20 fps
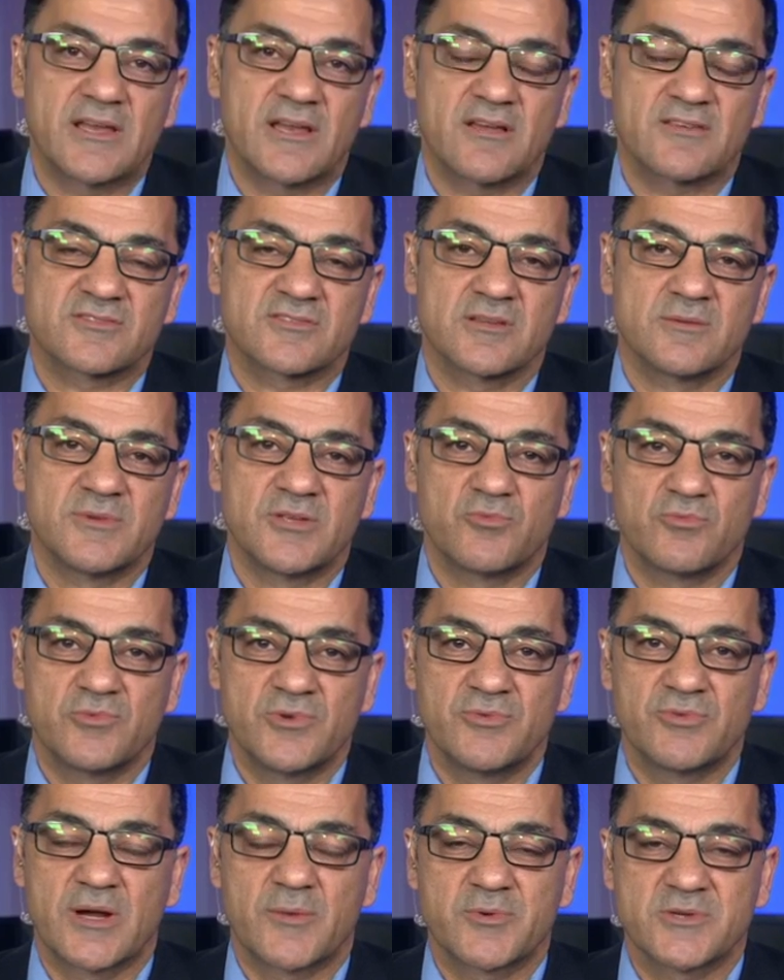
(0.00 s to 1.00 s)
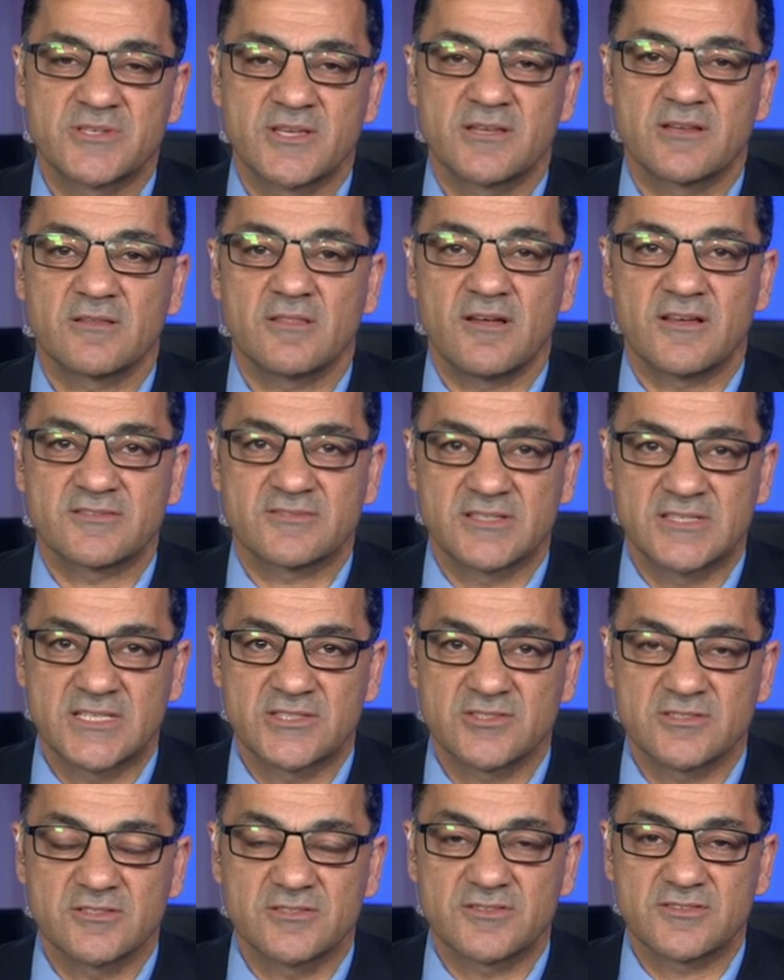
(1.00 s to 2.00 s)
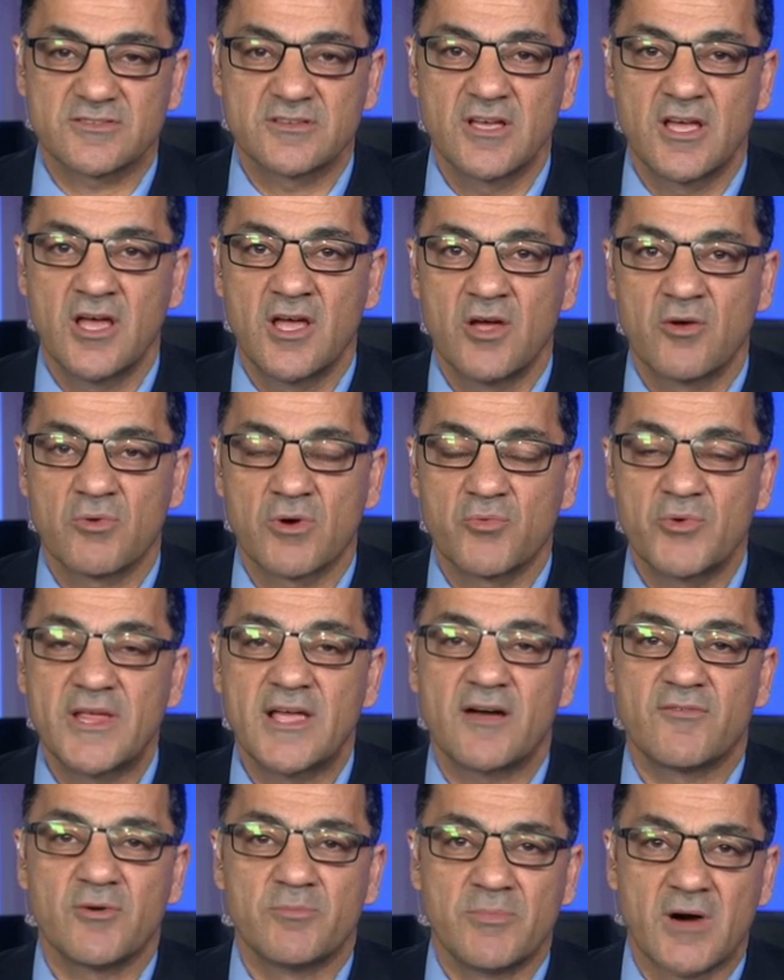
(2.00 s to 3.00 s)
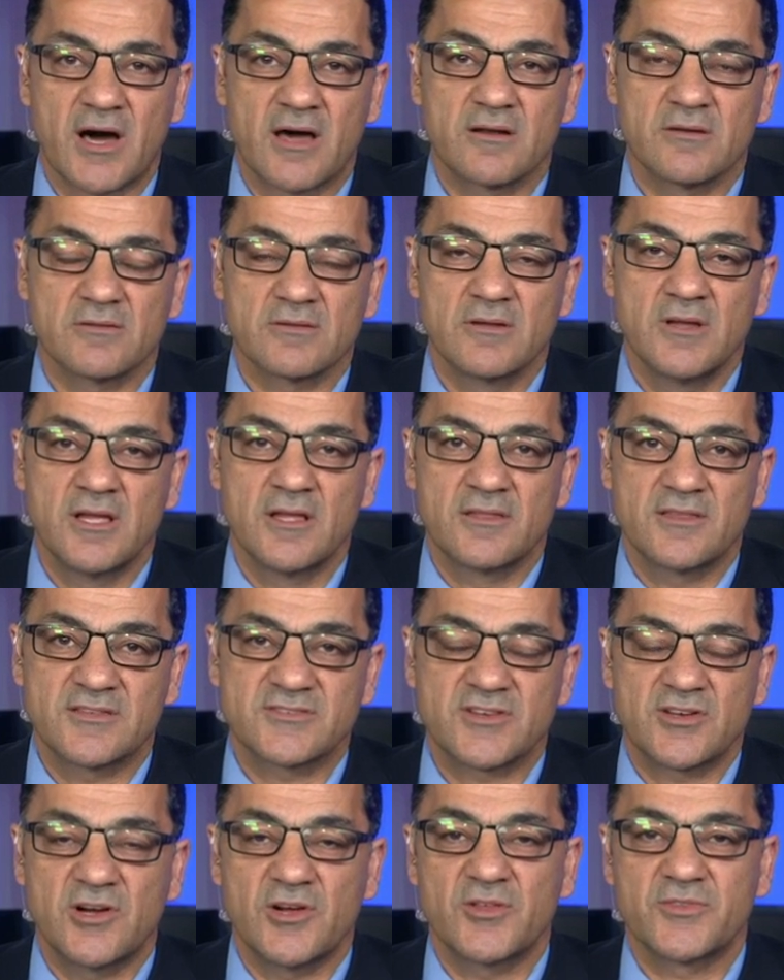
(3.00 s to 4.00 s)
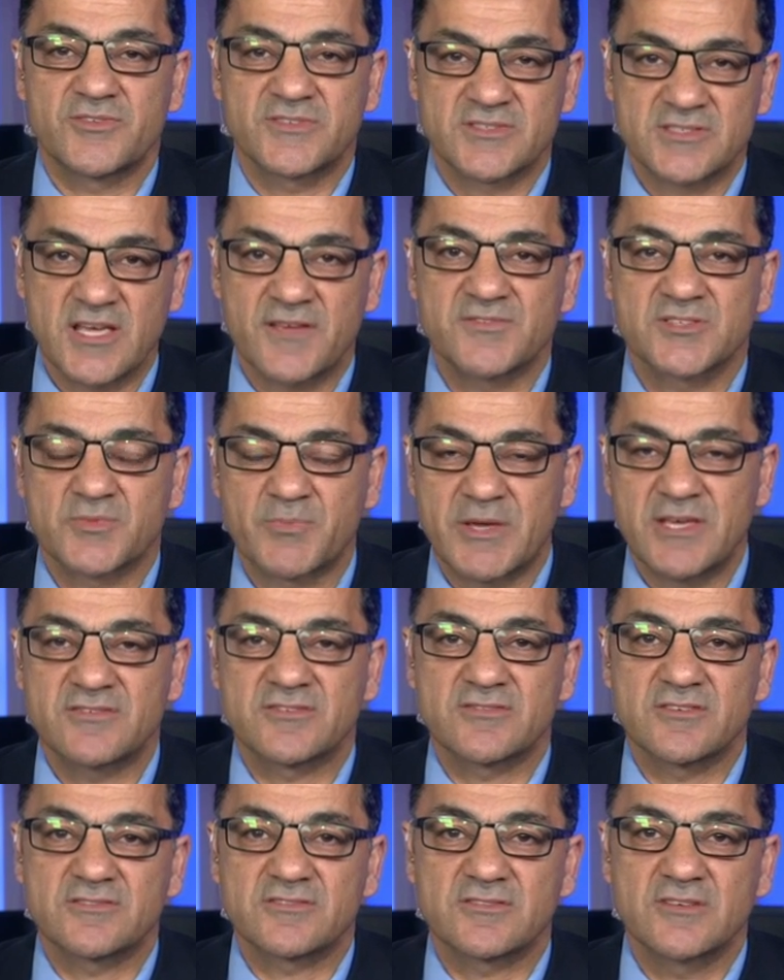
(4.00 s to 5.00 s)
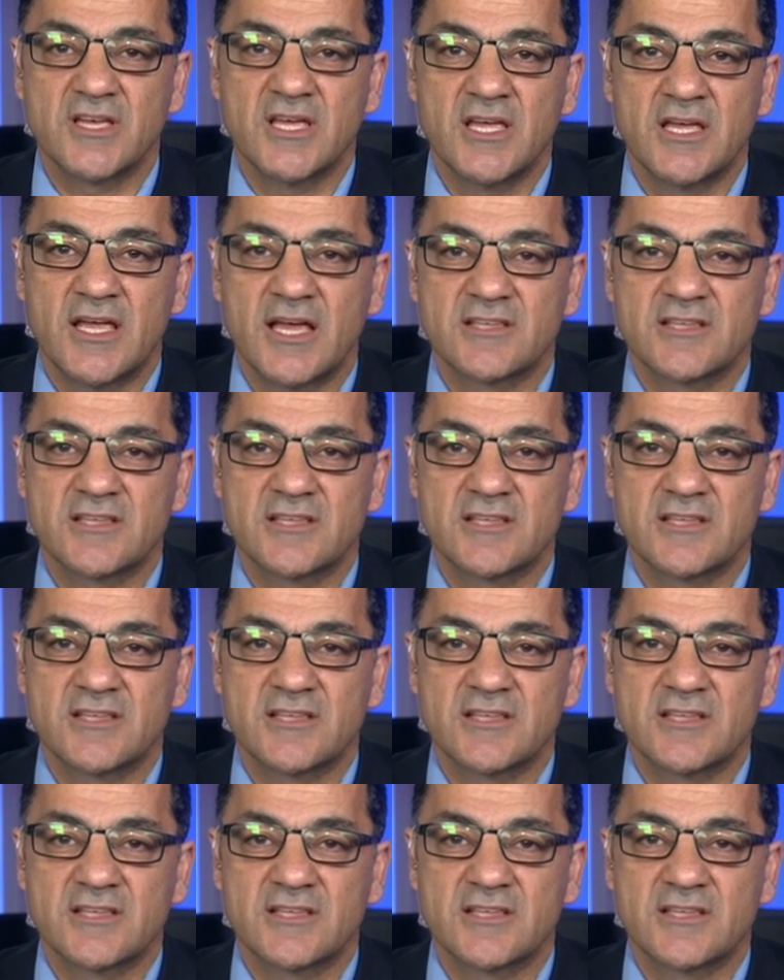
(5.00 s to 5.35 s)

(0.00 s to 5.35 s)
White House Summit. We represented Los Angeles, where we have a model that's called Safe Spaces.